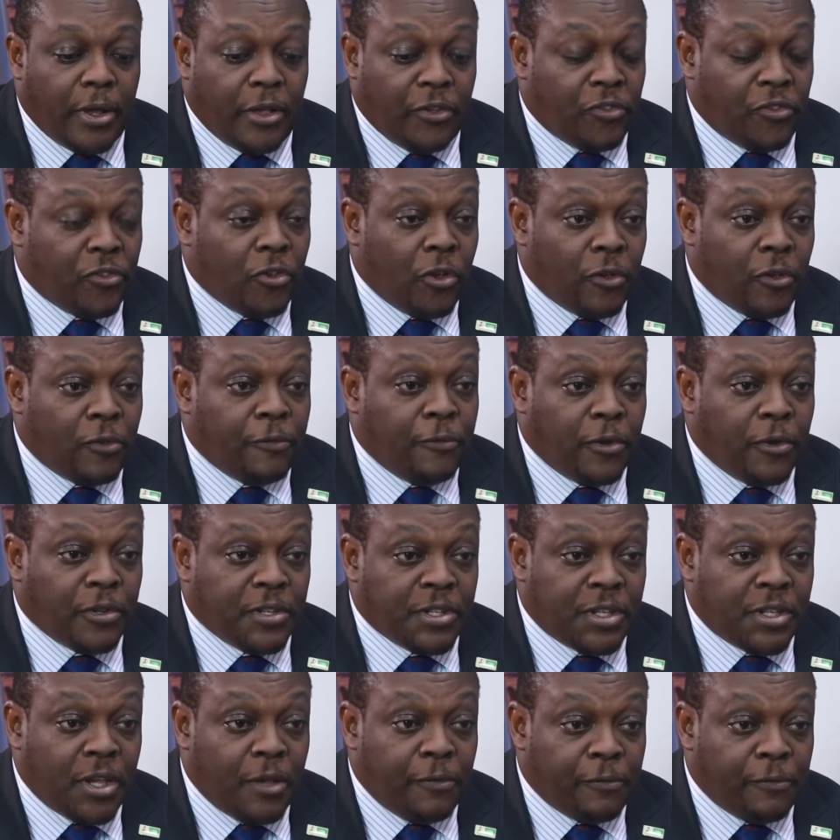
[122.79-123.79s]
source for
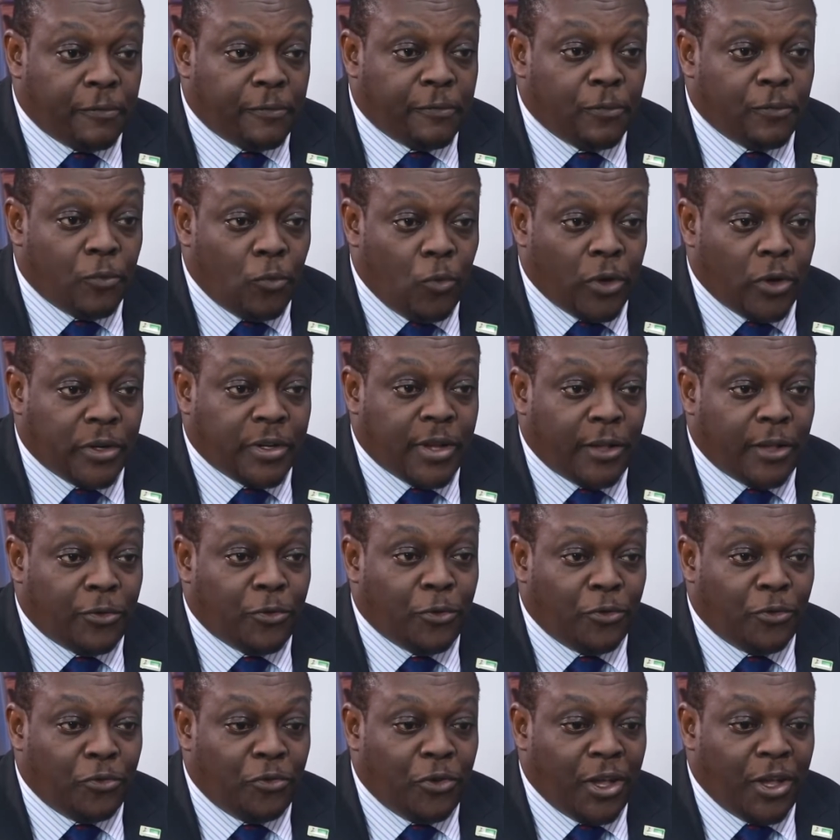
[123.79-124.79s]
safe water
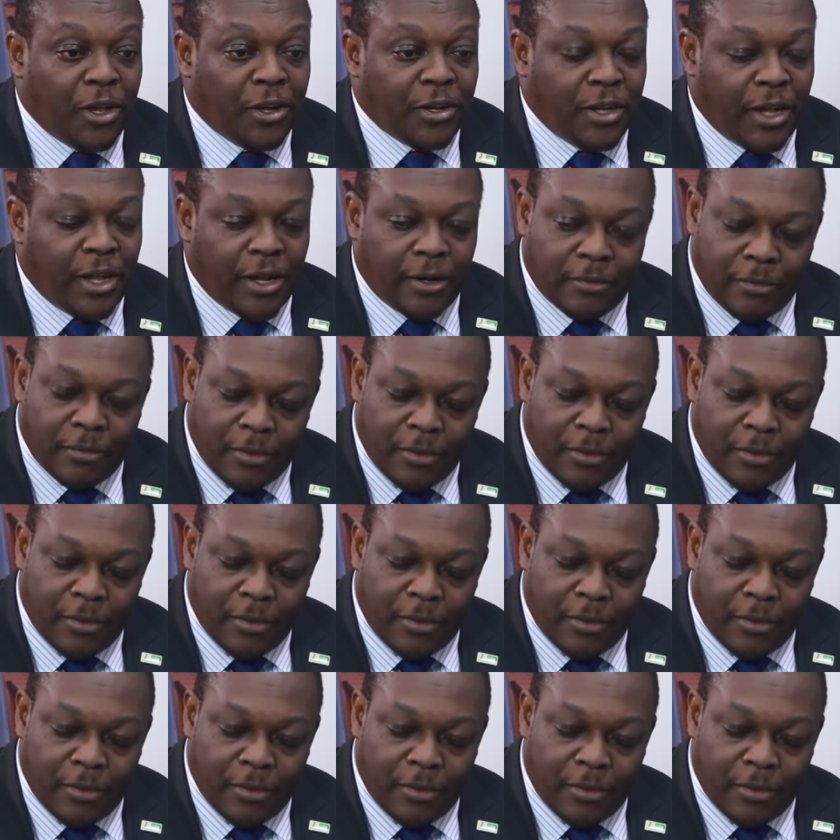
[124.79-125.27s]
to drink, then